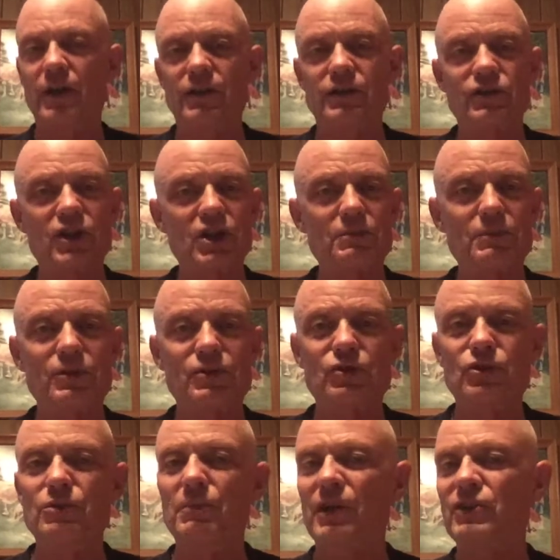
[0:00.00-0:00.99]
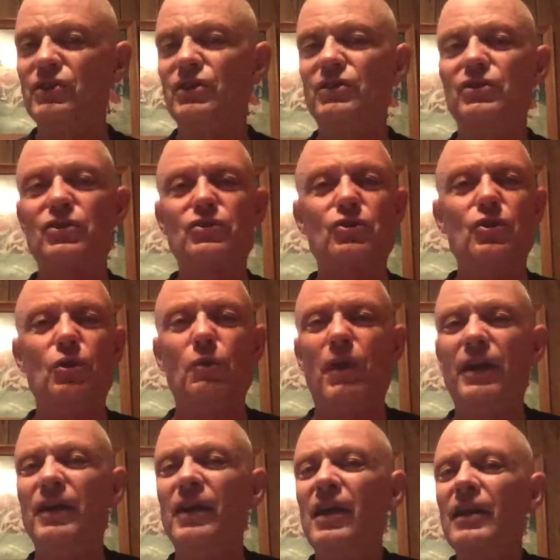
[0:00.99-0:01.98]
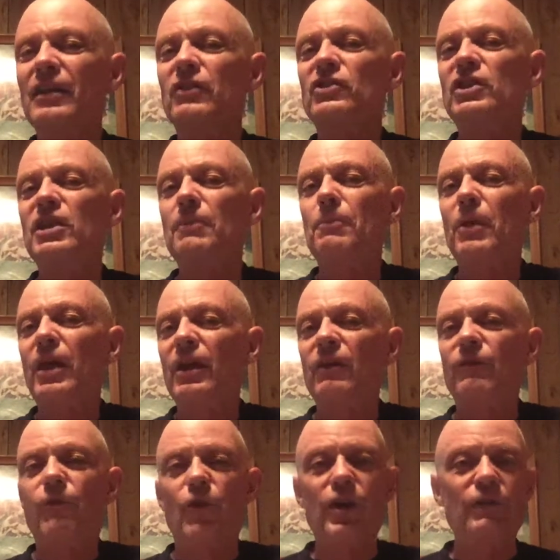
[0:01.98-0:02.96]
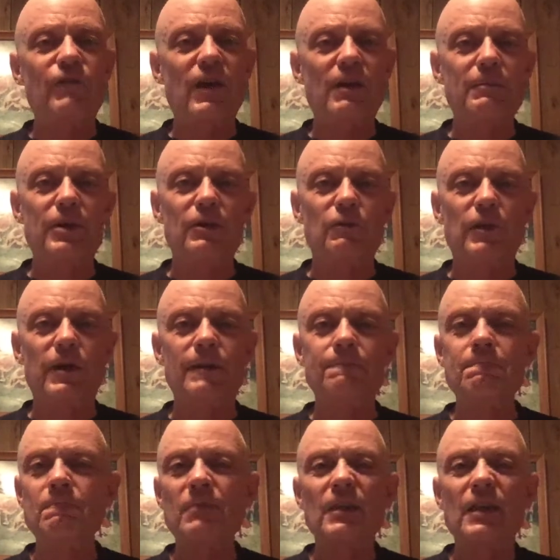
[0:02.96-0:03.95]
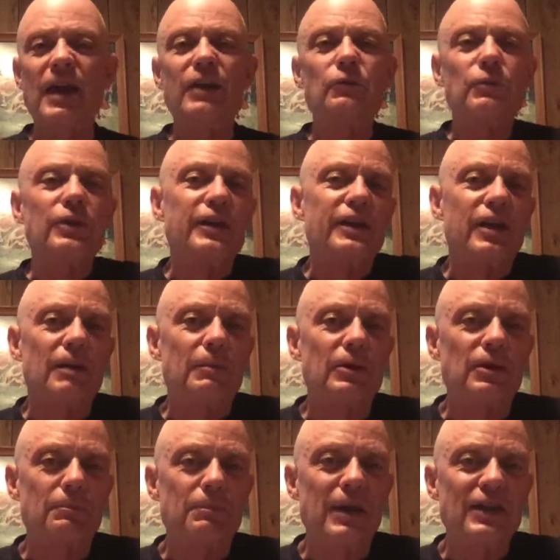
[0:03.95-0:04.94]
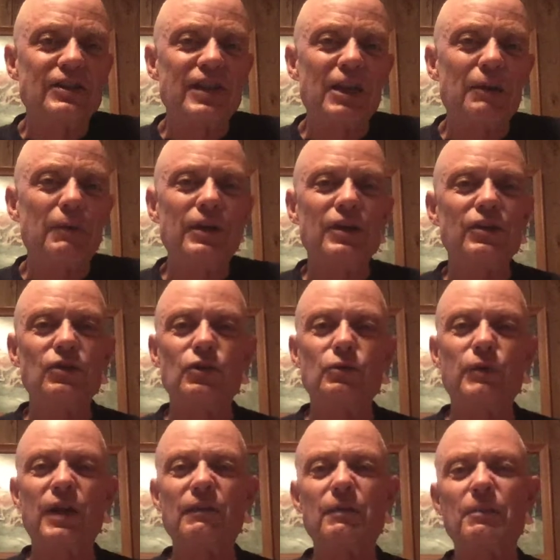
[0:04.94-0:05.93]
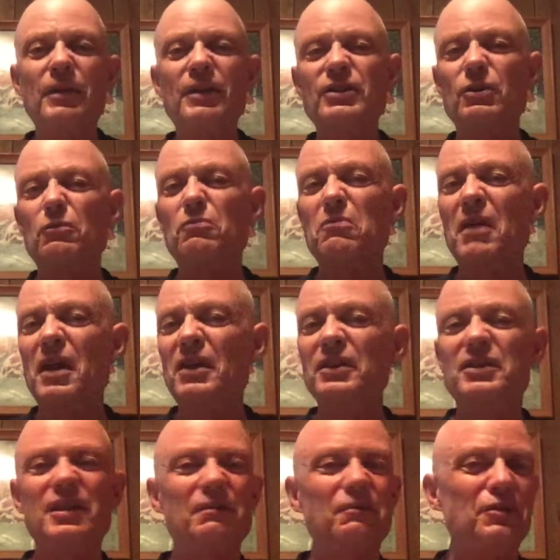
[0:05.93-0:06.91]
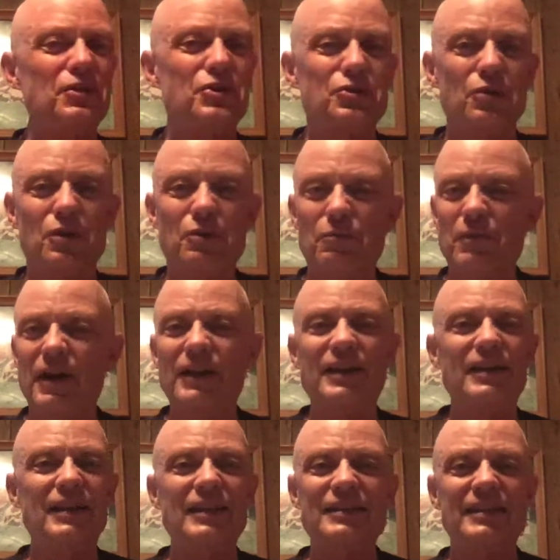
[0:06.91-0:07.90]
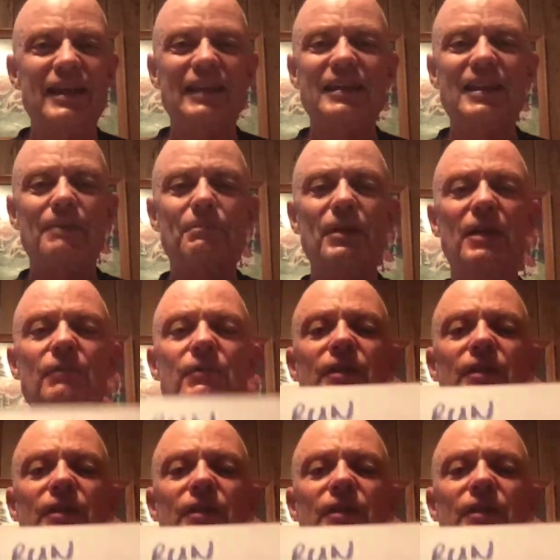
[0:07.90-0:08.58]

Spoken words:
adjustments too much and just go run. Now, typically on a 45-minute run, I don't really care about the pace anyway. You can do whatever, but it's a relatively short run. It's not that big of a